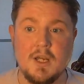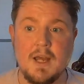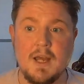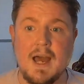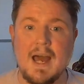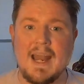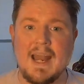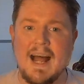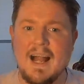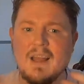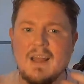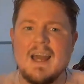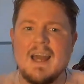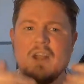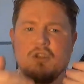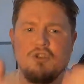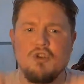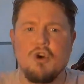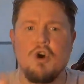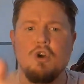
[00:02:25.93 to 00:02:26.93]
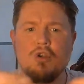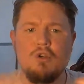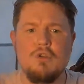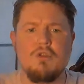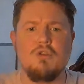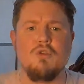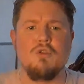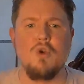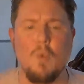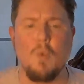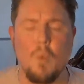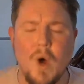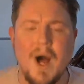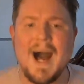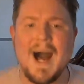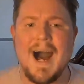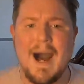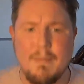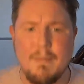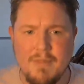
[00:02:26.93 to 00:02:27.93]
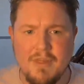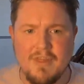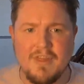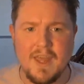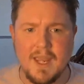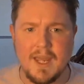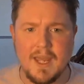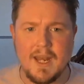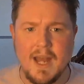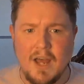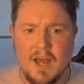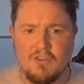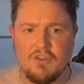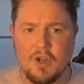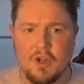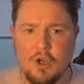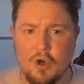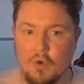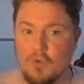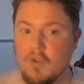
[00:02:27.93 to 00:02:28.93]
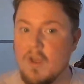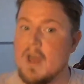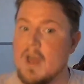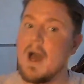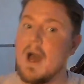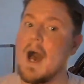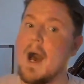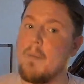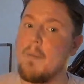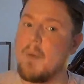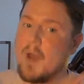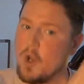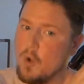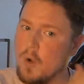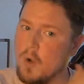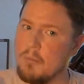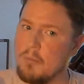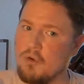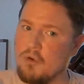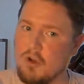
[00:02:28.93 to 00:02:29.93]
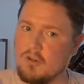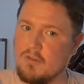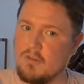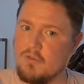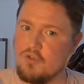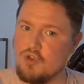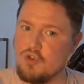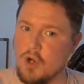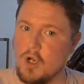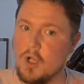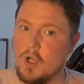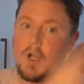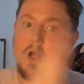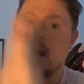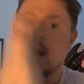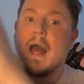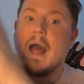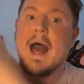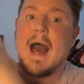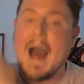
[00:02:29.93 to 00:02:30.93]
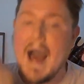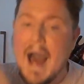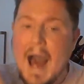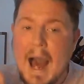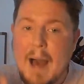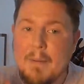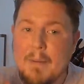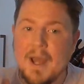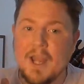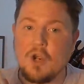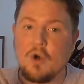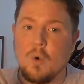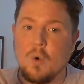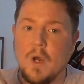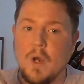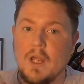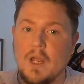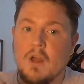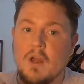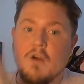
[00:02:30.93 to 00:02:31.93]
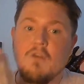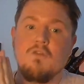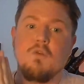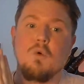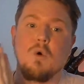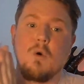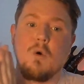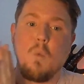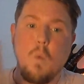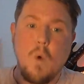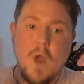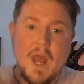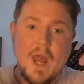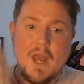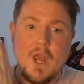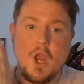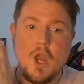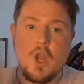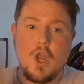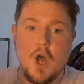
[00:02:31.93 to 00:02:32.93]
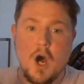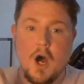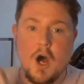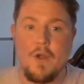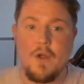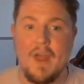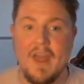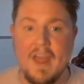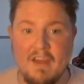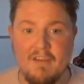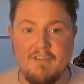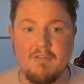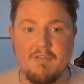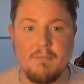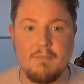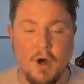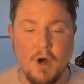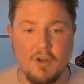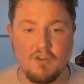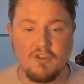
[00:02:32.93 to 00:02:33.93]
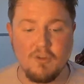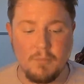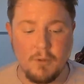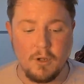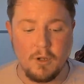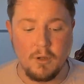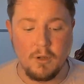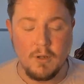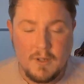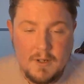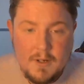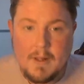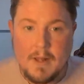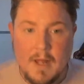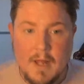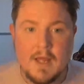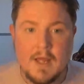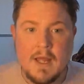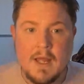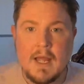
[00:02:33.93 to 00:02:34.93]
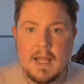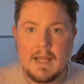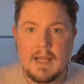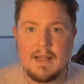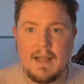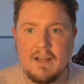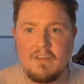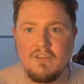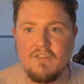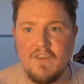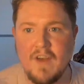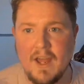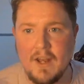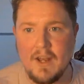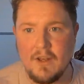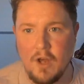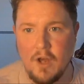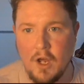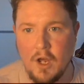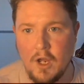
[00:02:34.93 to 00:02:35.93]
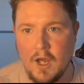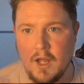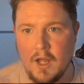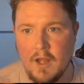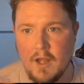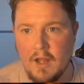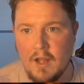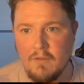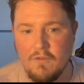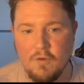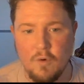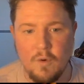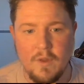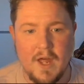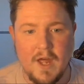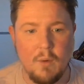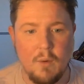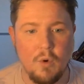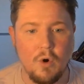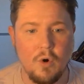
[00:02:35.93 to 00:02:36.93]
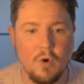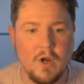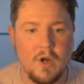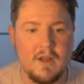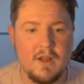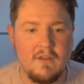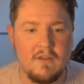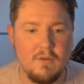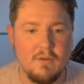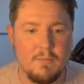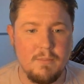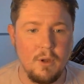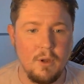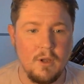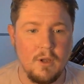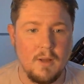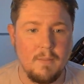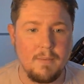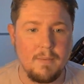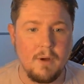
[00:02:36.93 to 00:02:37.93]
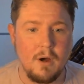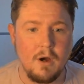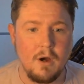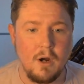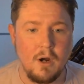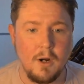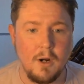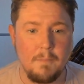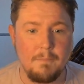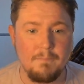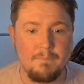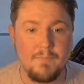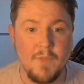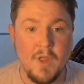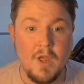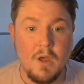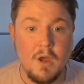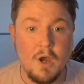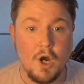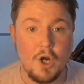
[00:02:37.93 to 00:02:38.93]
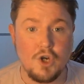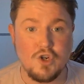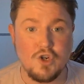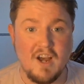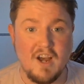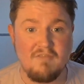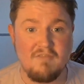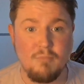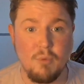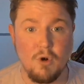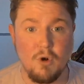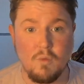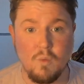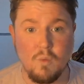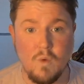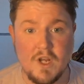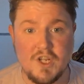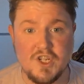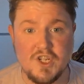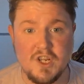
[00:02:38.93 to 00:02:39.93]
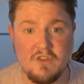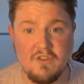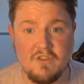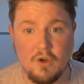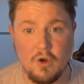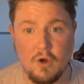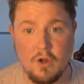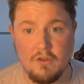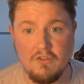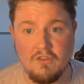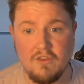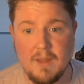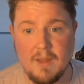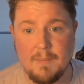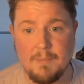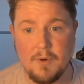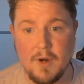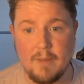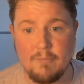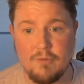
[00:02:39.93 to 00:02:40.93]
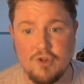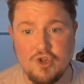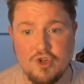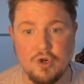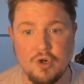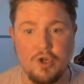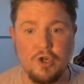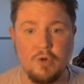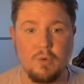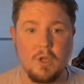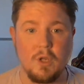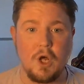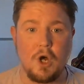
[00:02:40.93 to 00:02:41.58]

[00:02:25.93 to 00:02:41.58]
And I'll kind of talk you through what I'm thinking as it goes. Am I going productive struggle? Am I going for win now if possible? Let's find out. And for that, we're going to need to pull up our draft board, which is on Sleeper. I'm sure you will